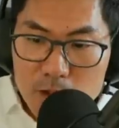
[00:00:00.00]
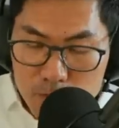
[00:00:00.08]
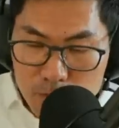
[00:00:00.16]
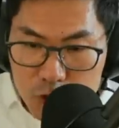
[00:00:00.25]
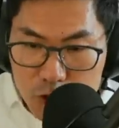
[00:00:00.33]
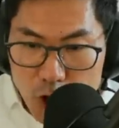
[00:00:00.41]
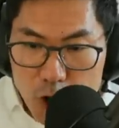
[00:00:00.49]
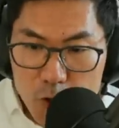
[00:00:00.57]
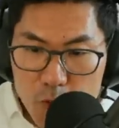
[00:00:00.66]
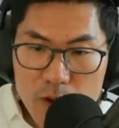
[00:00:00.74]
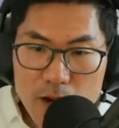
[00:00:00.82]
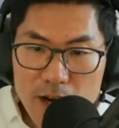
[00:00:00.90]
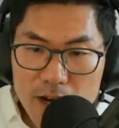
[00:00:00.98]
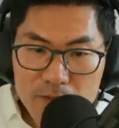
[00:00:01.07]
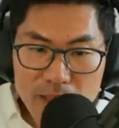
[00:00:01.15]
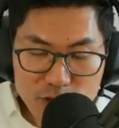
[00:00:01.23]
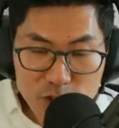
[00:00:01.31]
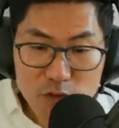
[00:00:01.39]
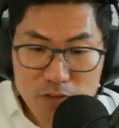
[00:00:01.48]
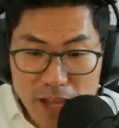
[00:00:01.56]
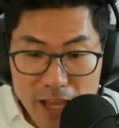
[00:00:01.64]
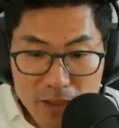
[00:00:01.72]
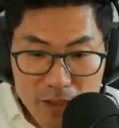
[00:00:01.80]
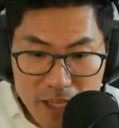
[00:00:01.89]
So that's sort of
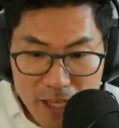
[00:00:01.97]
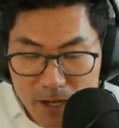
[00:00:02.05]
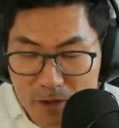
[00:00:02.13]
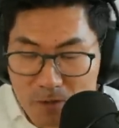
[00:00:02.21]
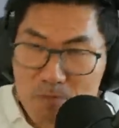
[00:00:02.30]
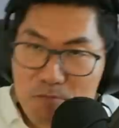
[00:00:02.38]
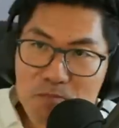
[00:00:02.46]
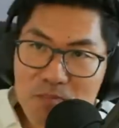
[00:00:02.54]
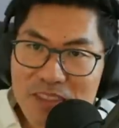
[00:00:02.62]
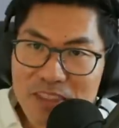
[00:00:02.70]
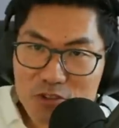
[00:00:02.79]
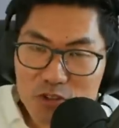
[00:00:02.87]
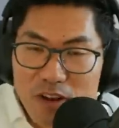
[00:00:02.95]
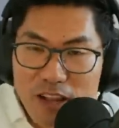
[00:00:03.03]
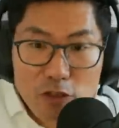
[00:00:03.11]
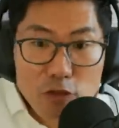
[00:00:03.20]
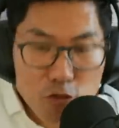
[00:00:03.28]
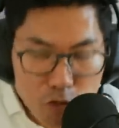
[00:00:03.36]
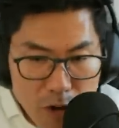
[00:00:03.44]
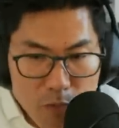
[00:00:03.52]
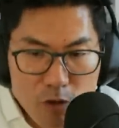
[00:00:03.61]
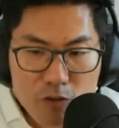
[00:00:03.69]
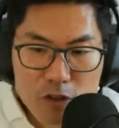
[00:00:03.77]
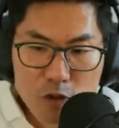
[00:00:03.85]
like the
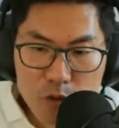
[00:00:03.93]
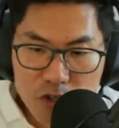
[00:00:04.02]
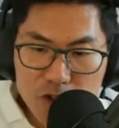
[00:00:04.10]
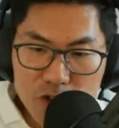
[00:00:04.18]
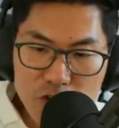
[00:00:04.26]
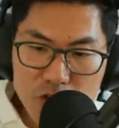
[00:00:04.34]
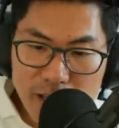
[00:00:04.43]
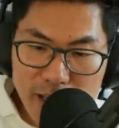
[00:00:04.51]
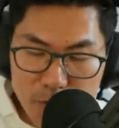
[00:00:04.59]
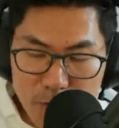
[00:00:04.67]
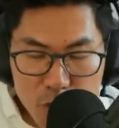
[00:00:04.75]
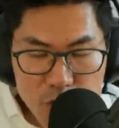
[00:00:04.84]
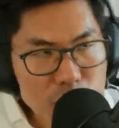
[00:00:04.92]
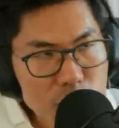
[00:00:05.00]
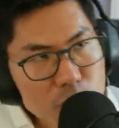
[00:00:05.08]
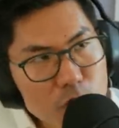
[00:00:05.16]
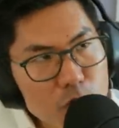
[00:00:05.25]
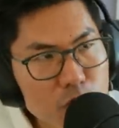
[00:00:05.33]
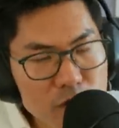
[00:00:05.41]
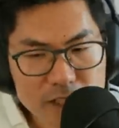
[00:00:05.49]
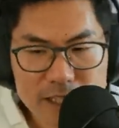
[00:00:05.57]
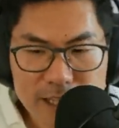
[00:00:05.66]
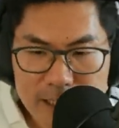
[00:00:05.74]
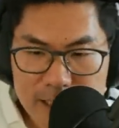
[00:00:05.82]
framework for the question. So I guess my question to you,
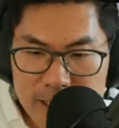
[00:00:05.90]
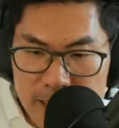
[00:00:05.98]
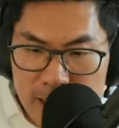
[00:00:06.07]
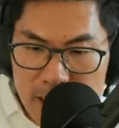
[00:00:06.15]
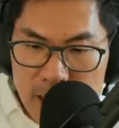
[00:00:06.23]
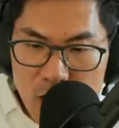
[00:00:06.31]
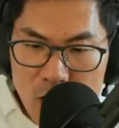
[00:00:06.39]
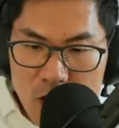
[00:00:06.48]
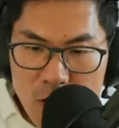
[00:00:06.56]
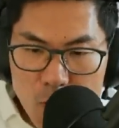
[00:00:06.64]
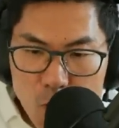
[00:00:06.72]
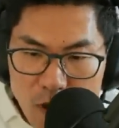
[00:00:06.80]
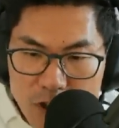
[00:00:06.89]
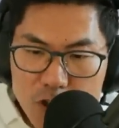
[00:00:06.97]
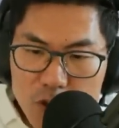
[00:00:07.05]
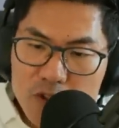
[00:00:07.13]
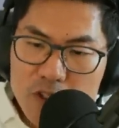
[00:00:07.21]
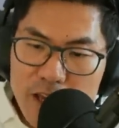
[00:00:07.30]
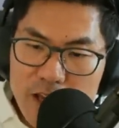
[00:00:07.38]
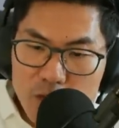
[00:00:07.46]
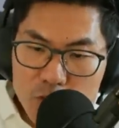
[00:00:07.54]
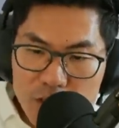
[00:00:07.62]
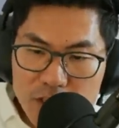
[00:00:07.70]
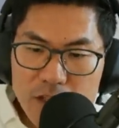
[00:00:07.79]
Chris, is what is your take
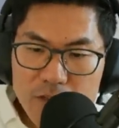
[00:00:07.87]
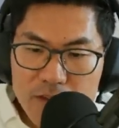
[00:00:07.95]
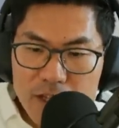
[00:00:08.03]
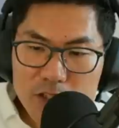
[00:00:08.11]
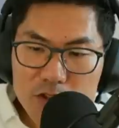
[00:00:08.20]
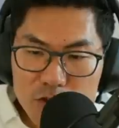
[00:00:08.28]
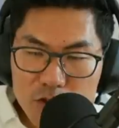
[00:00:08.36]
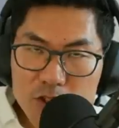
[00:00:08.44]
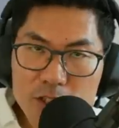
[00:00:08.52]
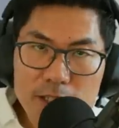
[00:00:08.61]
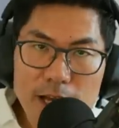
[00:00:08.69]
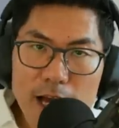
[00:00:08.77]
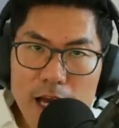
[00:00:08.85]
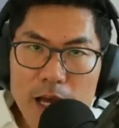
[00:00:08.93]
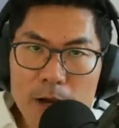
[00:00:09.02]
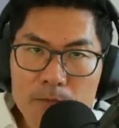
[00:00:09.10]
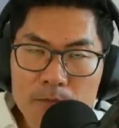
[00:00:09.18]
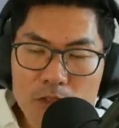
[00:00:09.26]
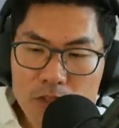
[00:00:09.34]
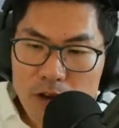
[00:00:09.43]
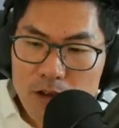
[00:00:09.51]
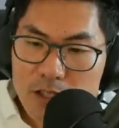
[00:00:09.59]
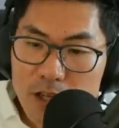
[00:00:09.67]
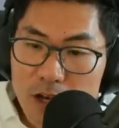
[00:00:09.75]
on retail investors'
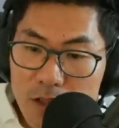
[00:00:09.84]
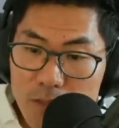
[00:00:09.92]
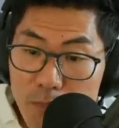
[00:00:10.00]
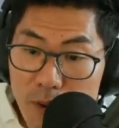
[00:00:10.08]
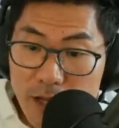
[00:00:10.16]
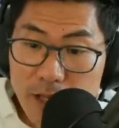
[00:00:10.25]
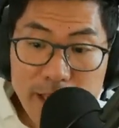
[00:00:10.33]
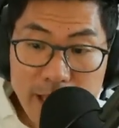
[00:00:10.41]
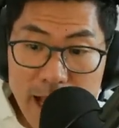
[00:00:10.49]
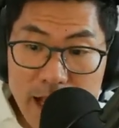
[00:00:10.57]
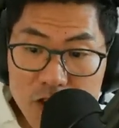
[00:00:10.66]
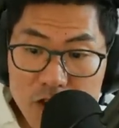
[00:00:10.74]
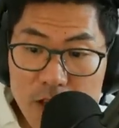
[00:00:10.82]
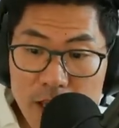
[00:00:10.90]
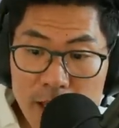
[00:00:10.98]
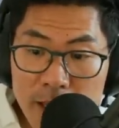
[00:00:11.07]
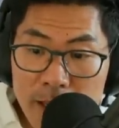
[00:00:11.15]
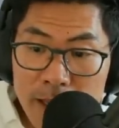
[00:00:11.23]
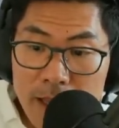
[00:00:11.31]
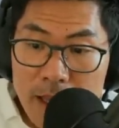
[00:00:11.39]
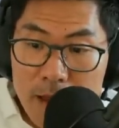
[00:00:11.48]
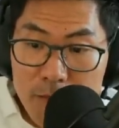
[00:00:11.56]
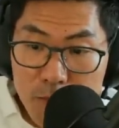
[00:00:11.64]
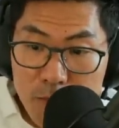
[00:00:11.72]
thoughts on parking cash in
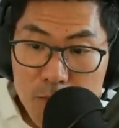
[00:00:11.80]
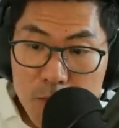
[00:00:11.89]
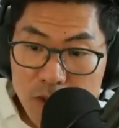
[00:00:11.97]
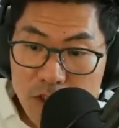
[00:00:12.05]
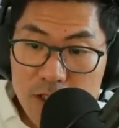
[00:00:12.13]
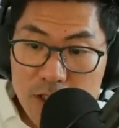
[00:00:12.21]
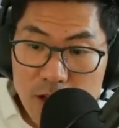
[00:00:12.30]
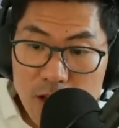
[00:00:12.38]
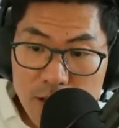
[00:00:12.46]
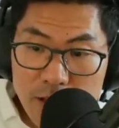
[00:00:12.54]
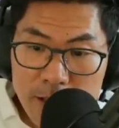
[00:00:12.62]
Berkshire stock?